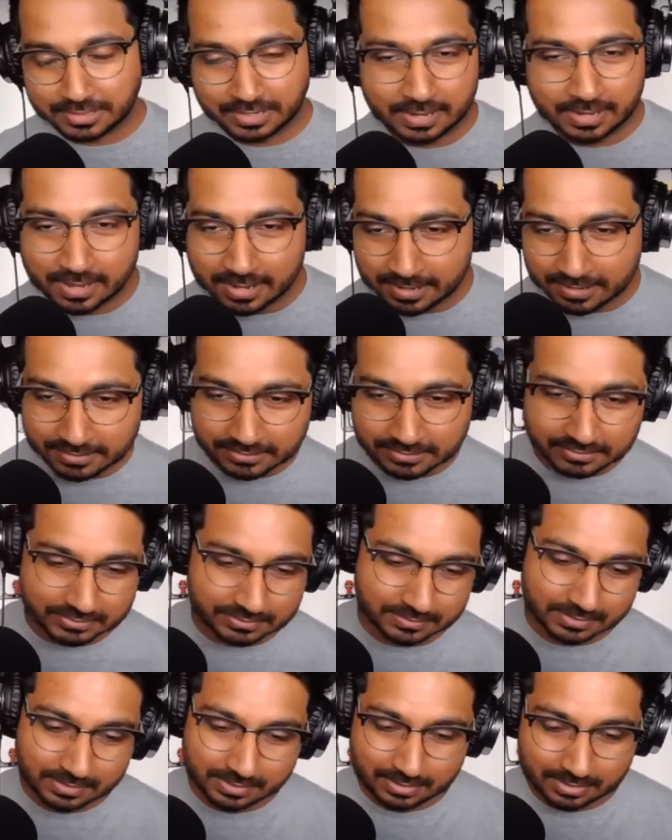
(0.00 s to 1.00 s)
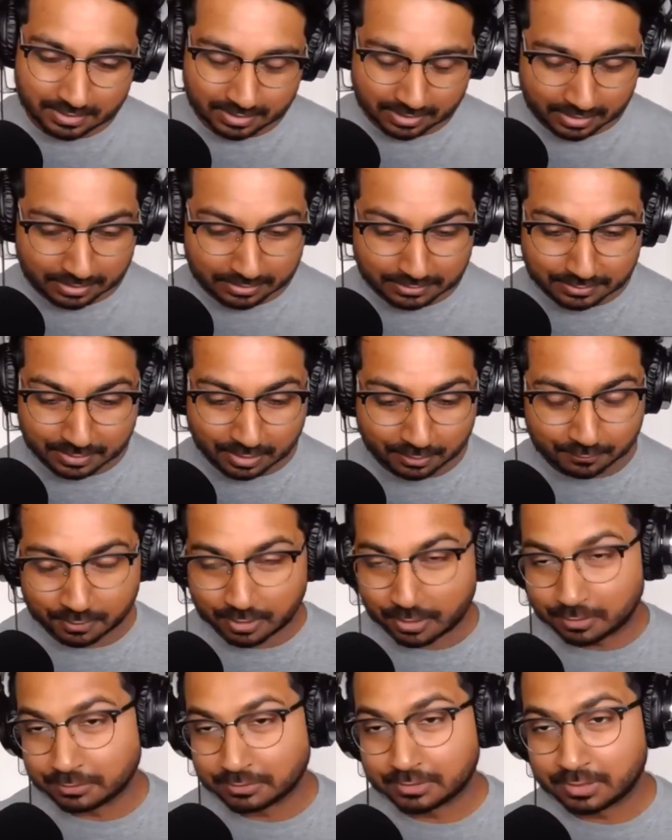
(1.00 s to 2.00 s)
K8s, and
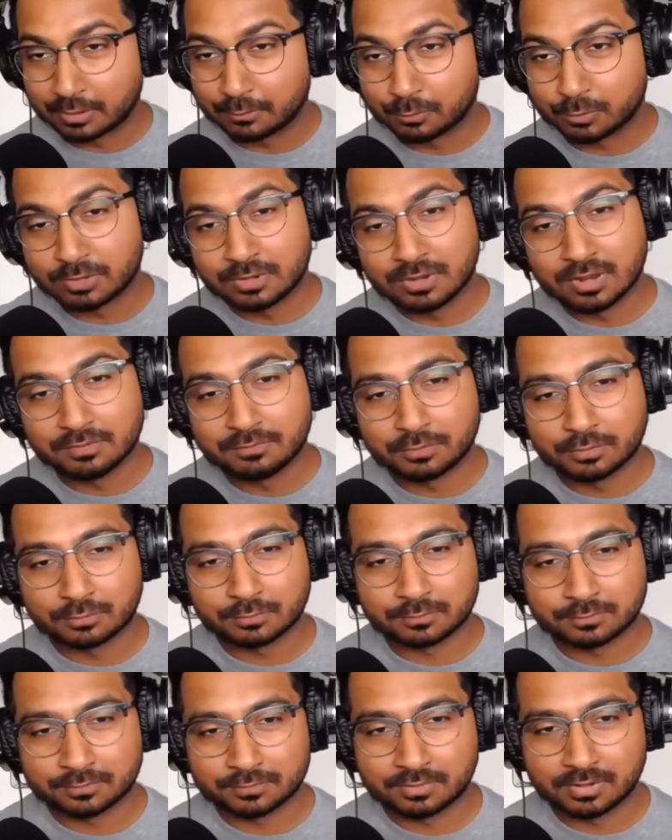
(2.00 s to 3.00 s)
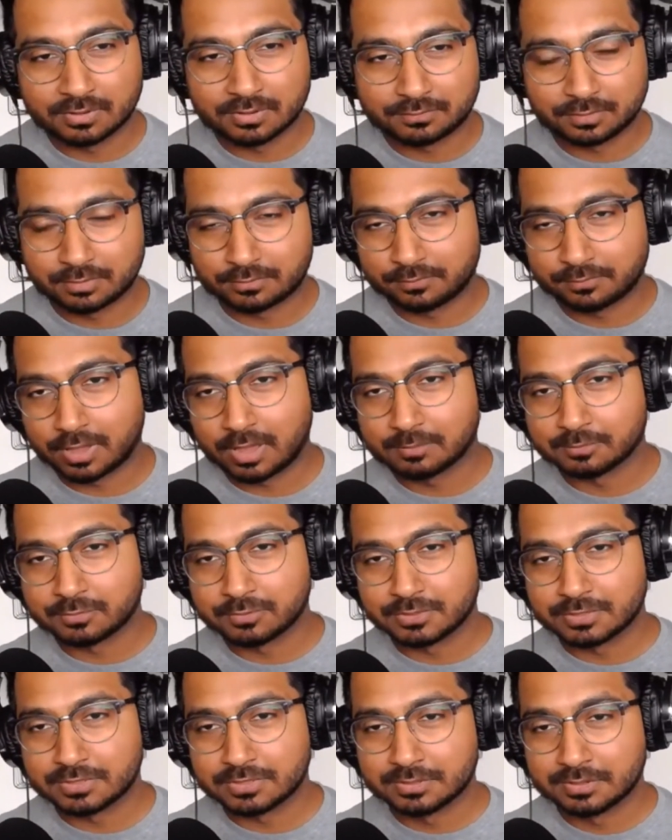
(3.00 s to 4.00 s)
that would never have
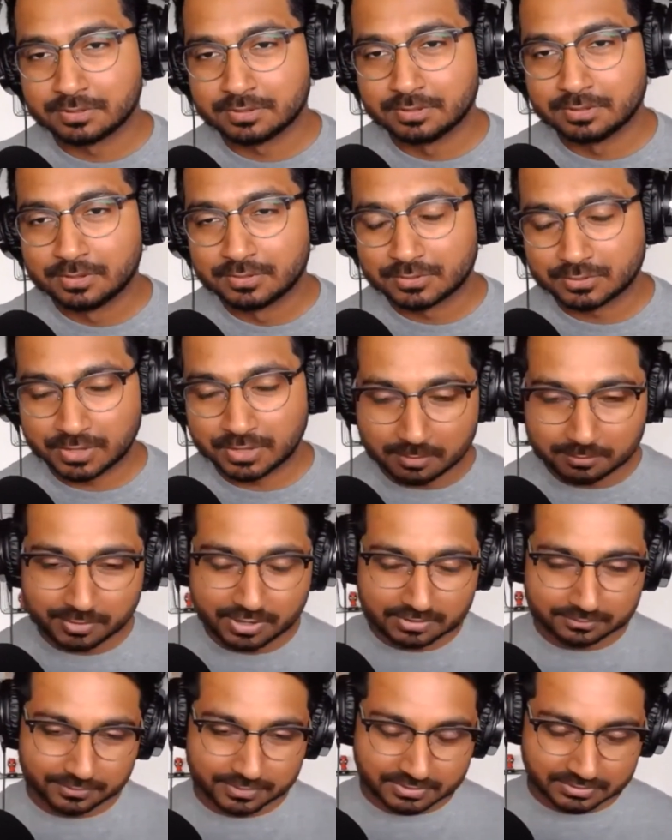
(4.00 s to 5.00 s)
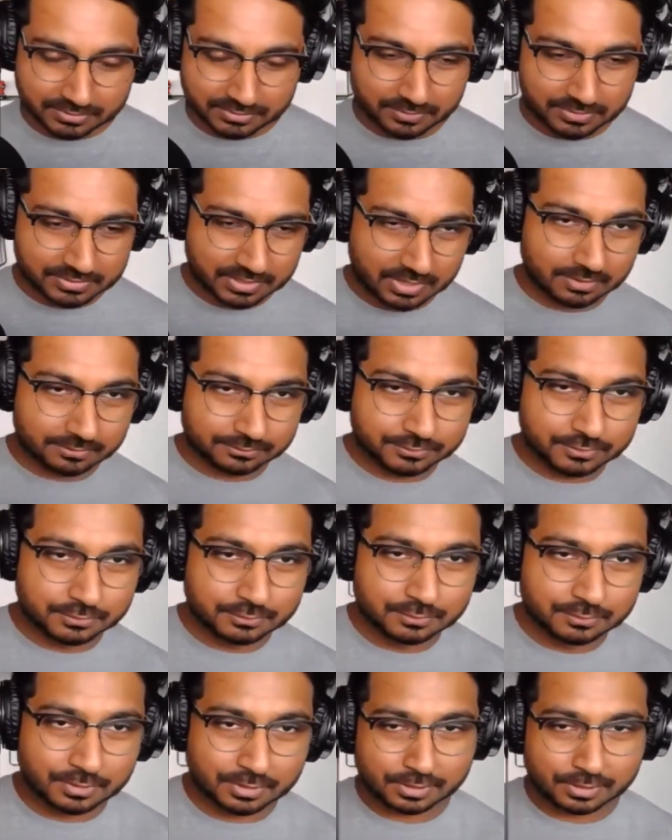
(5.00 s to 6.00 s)
happened. So there are benefits to yourself
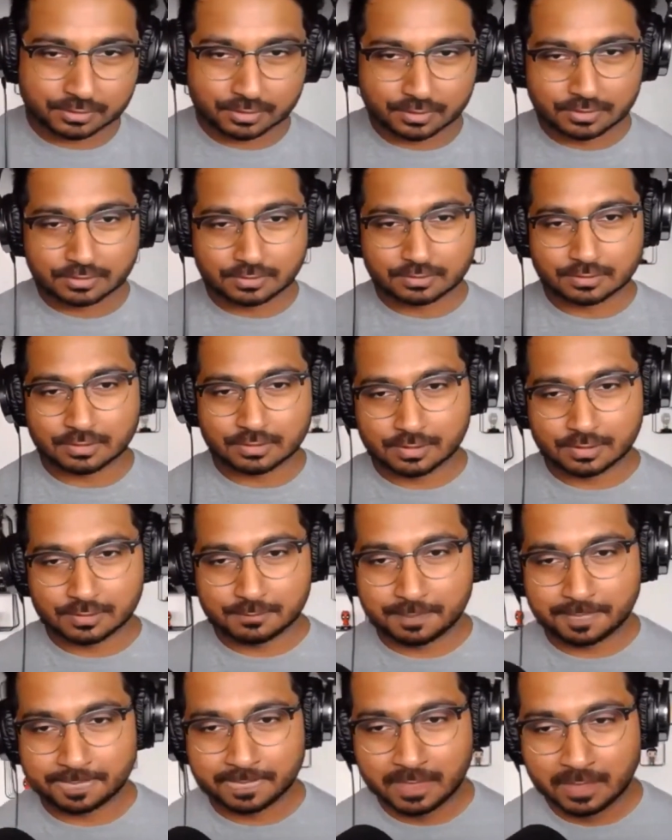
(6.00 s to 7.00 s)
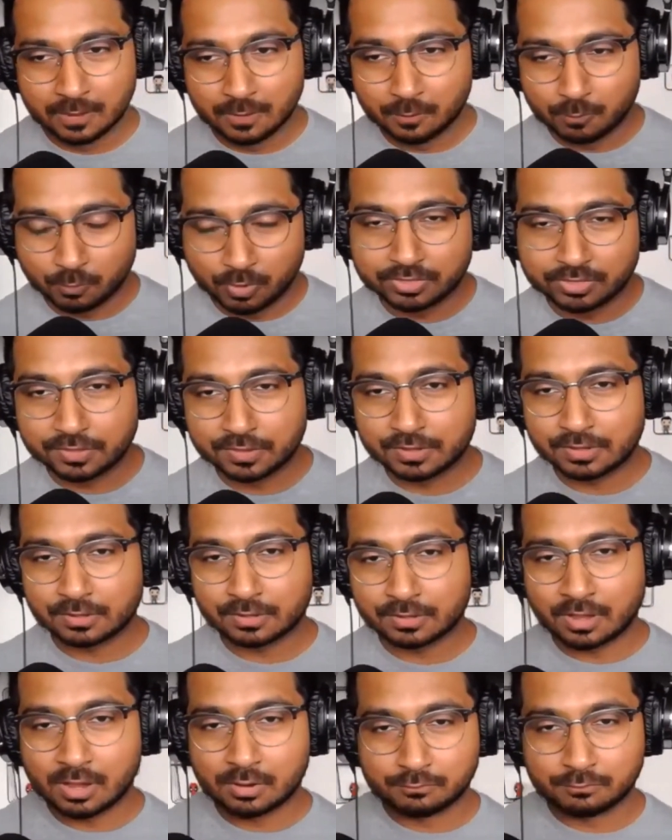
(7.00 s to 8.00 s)
too. And I think one thing
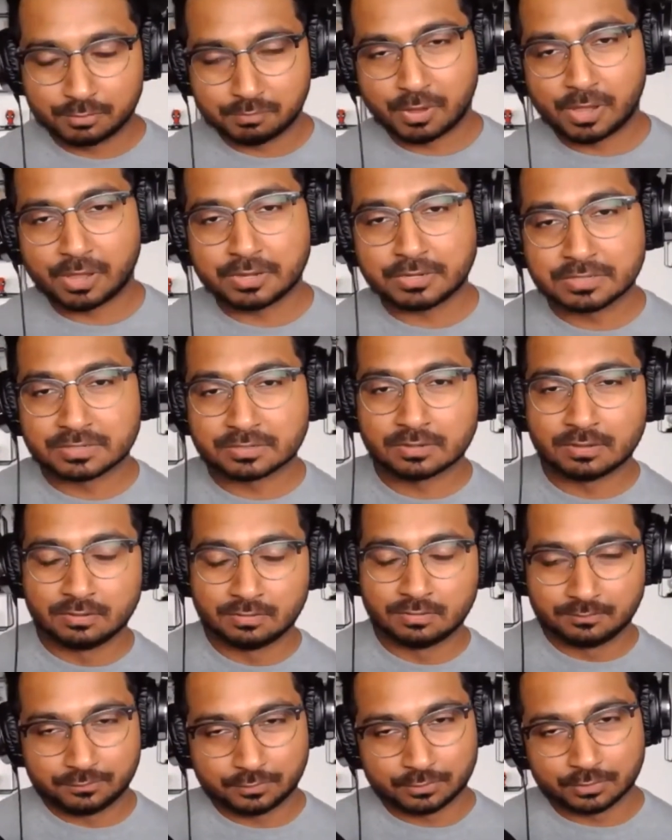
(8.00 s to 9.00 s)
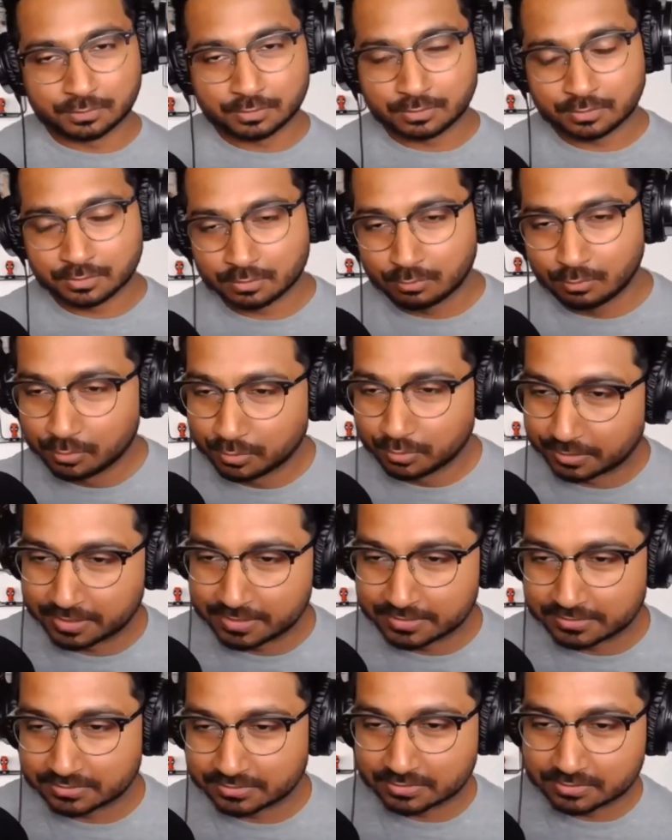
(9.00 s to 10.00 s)
I'll remind for the
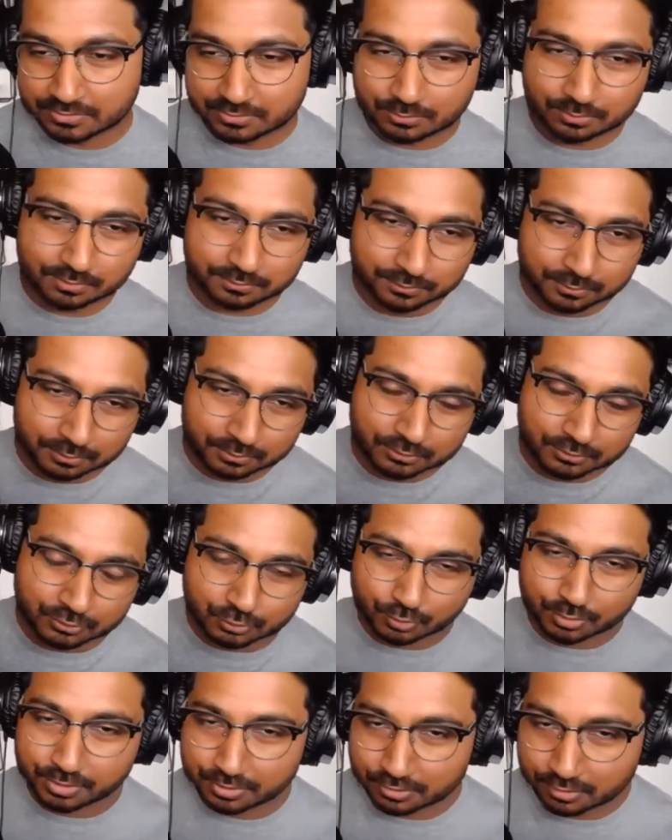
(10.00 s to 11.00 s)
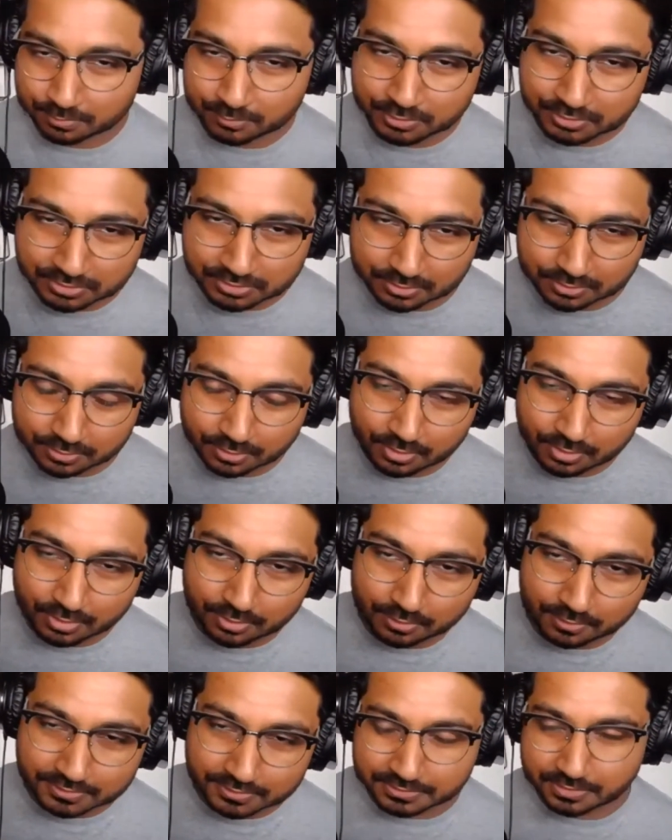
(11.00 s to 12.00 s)
organizers, or if you're joining a community or
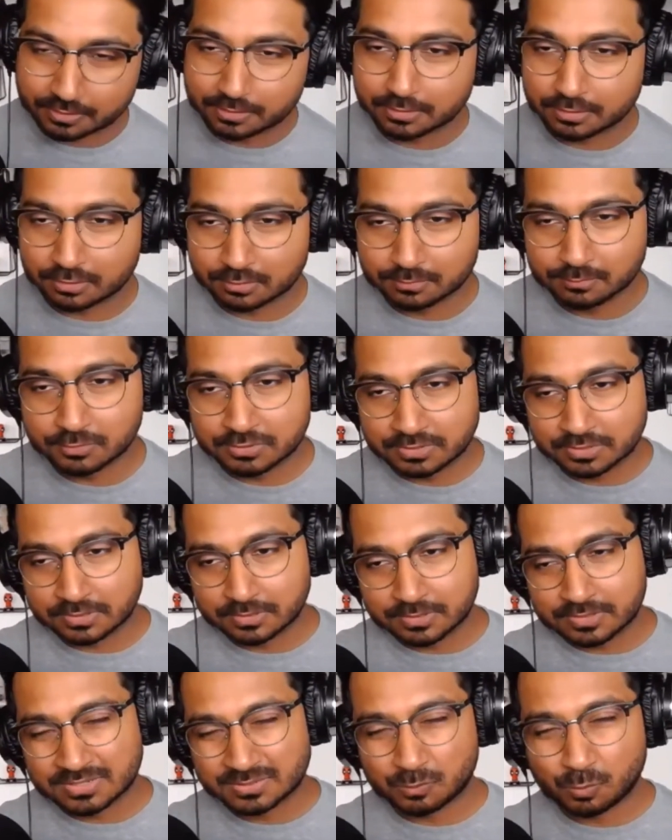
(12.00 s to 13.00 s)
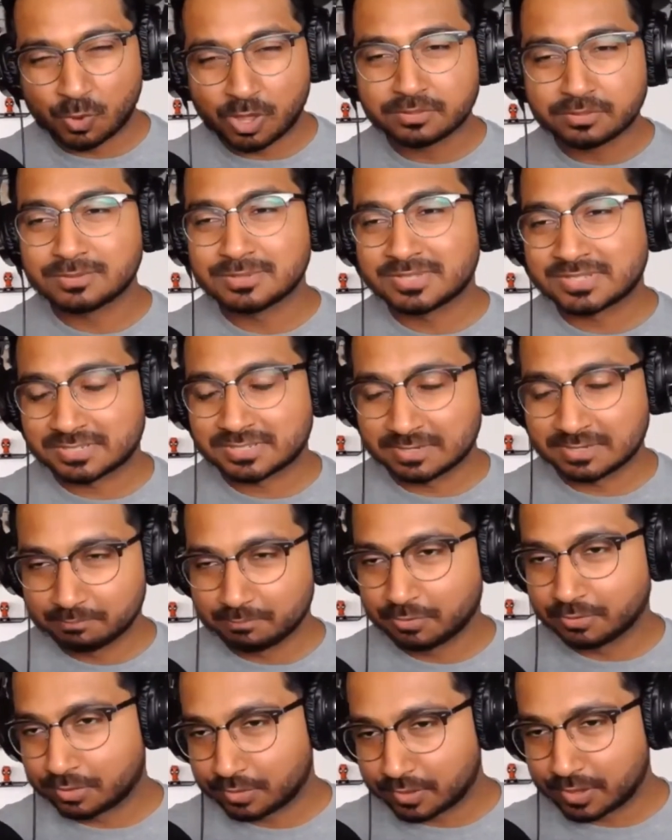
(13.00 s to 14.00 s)
starting a community, this one
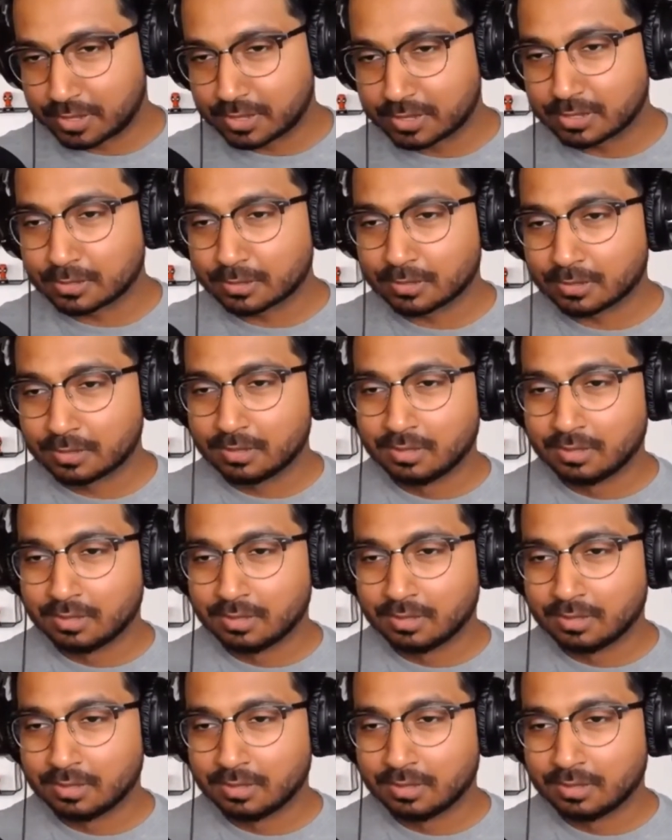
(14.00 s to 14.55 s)
simple thing